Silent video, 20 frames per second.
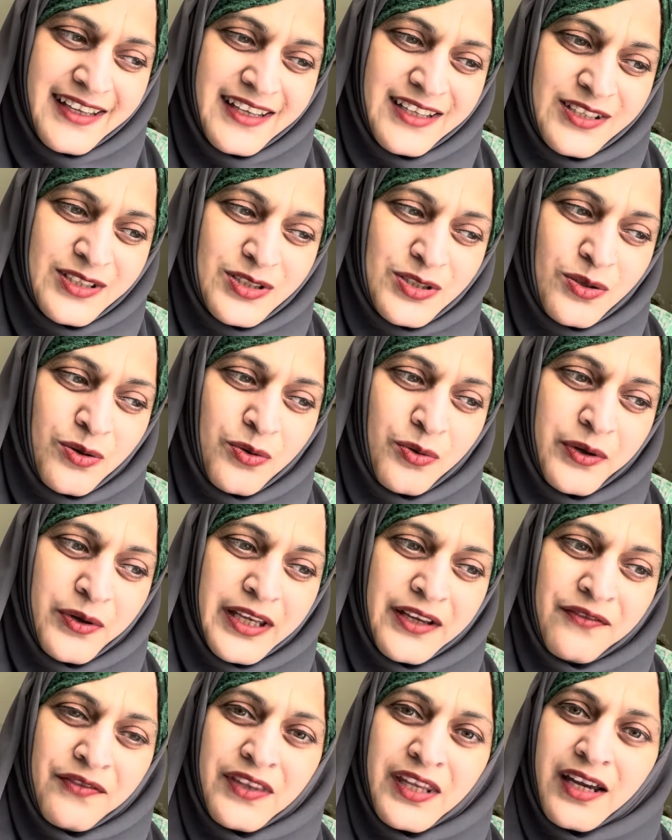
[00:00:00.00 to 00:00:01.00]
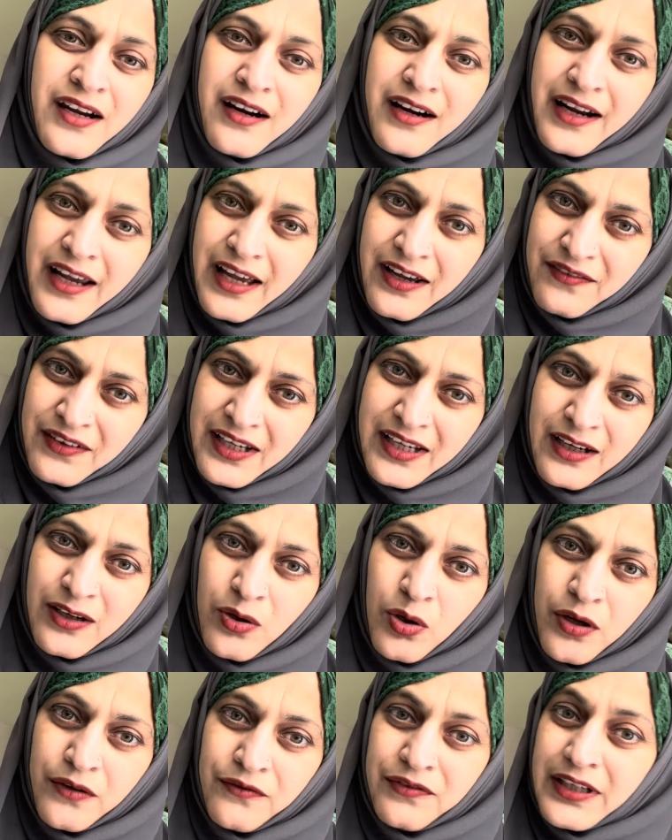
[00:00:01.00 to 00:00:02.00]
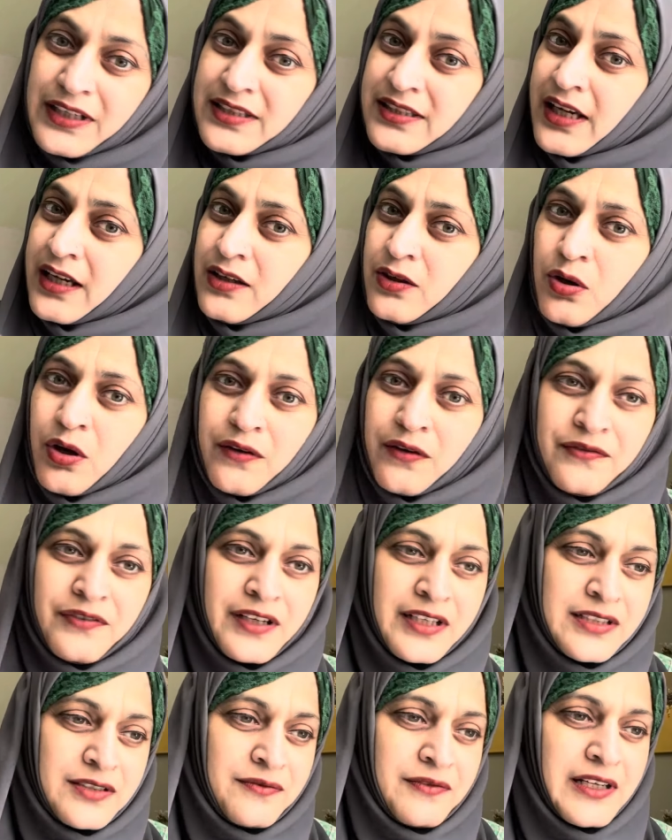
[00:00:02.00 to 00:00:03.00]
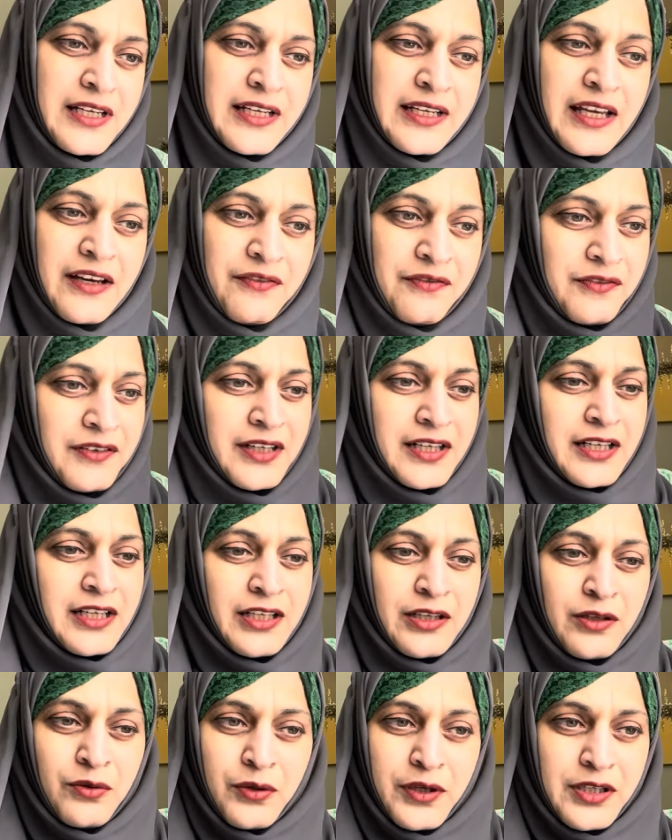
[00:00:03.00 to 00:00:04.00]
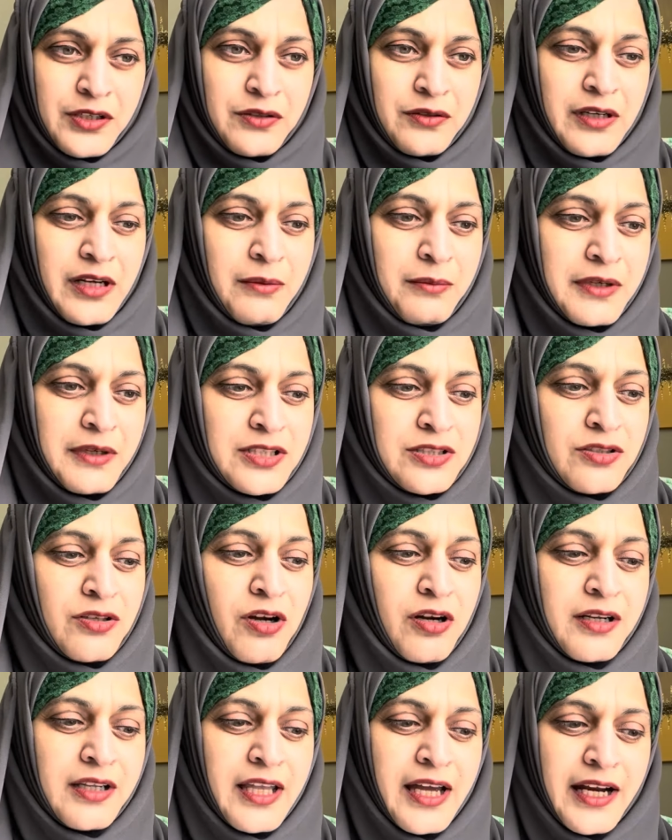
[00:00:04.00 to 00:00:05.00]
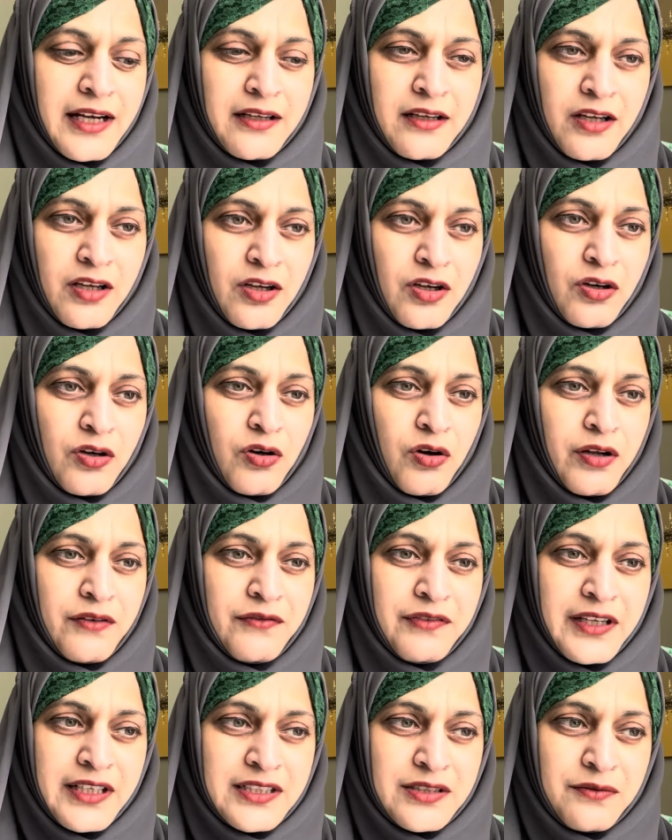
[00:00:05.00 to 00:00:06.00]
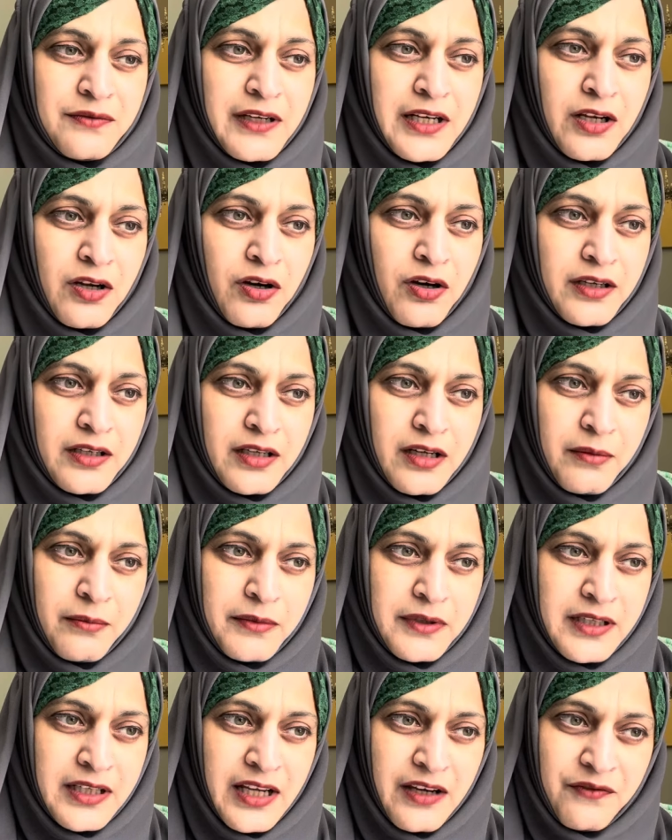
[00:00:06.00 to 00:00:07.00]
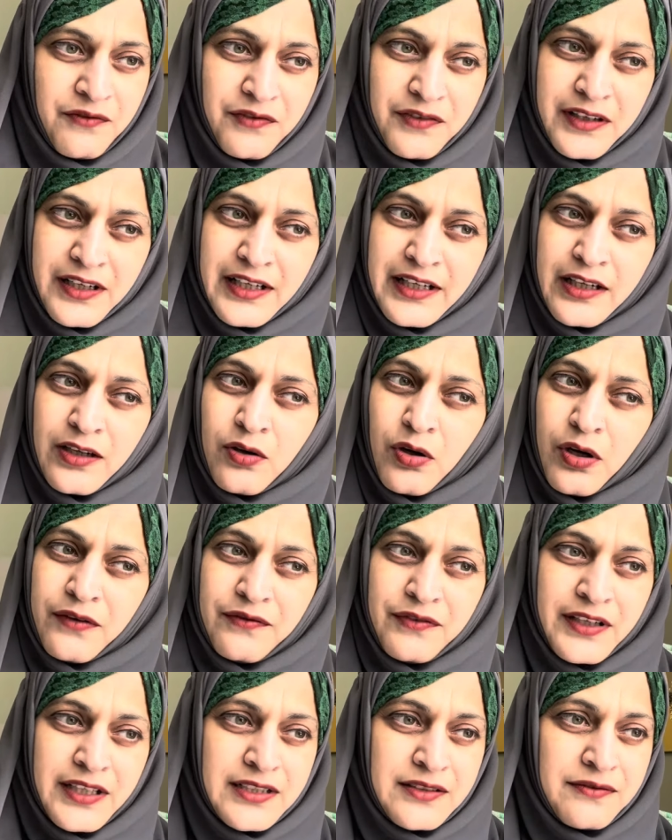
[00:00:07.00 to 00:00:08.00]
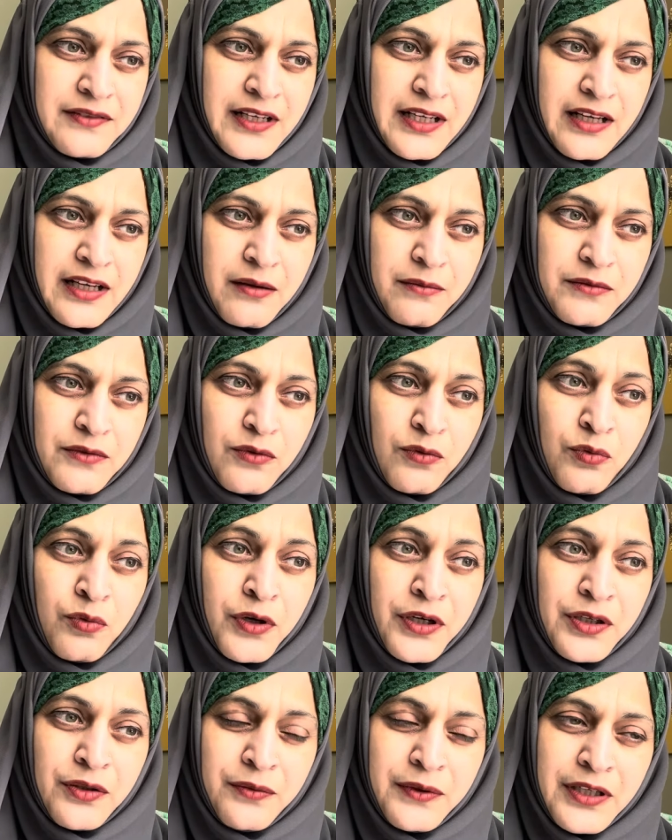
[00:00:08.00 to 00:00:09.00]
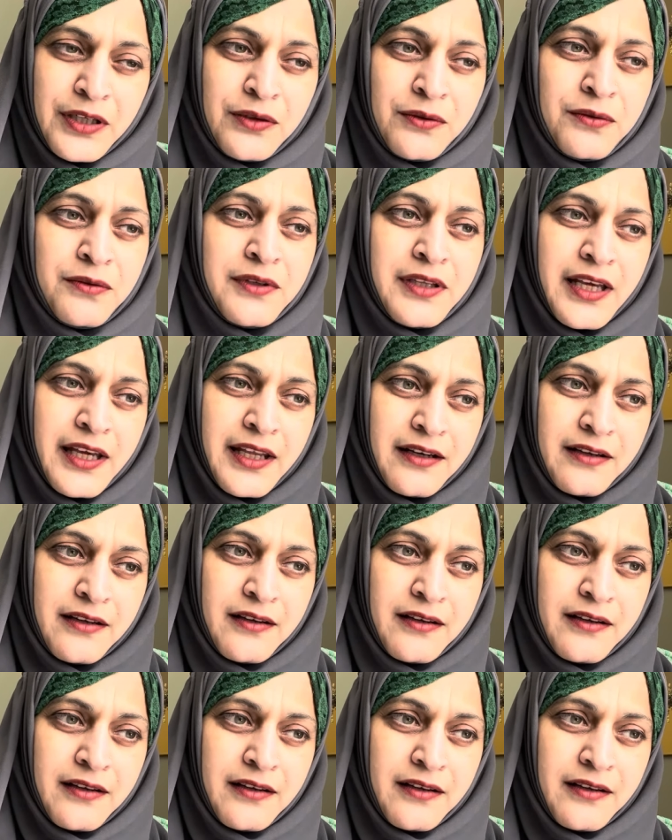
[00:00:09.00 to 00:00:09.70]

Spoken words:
So if they are having a conflict, and conflicts will definitely going to come. It's not that conflicts will not come. Definitely conflicts will come. What do we do then?